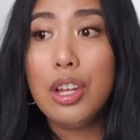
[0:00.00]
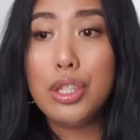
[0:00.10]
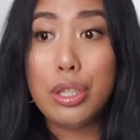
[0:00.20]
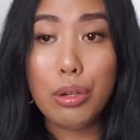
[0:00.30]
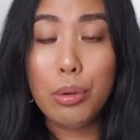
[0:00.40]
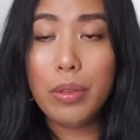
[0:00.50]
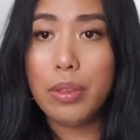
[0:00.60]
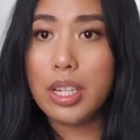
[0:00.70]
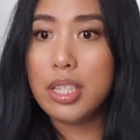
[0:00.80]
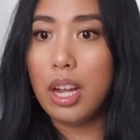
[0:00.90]
too, and
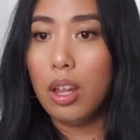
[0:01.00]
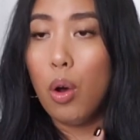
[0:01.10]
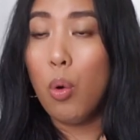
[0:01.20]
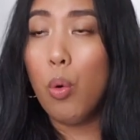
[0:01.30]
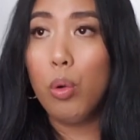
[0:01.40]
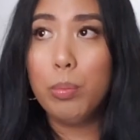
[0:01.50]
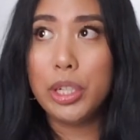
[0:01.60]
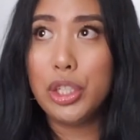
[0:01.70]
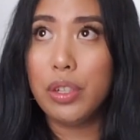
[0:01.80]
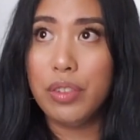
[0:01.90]
they sell a whole
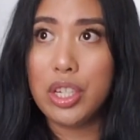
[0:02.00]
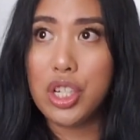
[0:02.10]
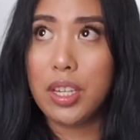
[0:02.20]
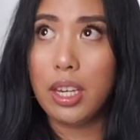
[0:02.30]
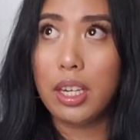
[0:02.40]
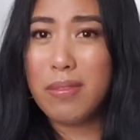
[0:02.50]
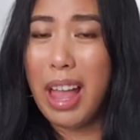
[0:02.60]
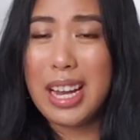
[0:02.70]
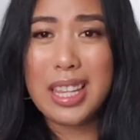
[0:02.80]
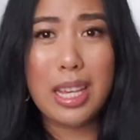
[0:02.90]
bunch of just like
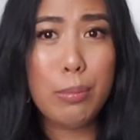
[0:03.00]
anything